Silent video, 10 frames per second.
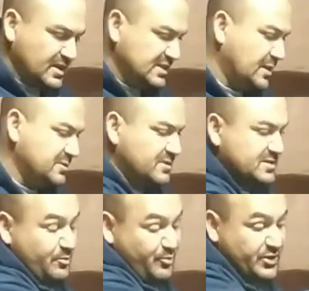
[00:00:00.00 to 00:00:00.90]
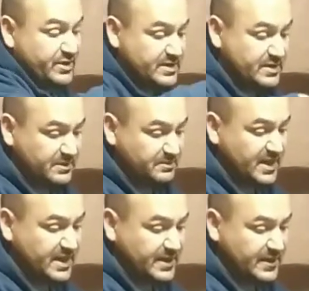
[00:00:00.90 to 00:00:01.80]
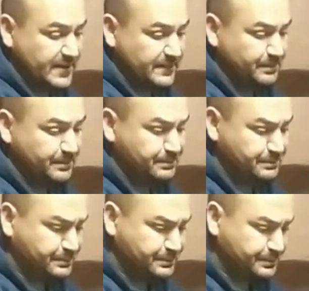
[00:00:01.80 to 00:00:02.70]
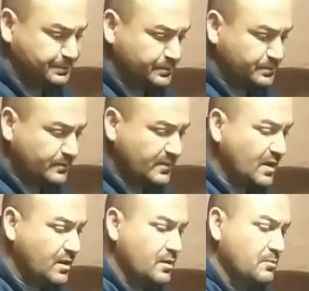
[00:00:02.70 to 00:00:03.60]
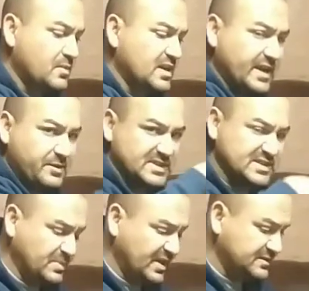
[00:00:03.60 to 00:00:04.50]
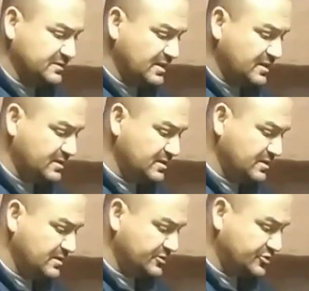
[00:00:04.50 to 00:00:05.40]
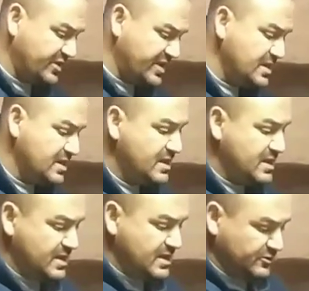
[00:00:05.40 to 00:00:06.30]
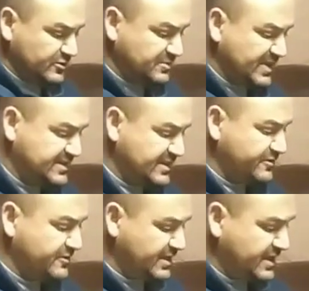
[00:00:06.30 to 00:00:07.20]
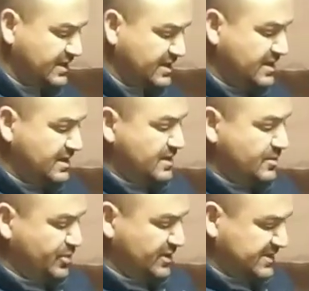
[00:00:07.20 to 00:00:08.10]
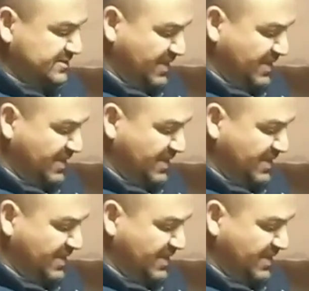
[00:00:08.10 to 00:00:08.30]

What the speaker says: Sometimes I'll put my my lineman's belt around the tree, loosen my tether, and put this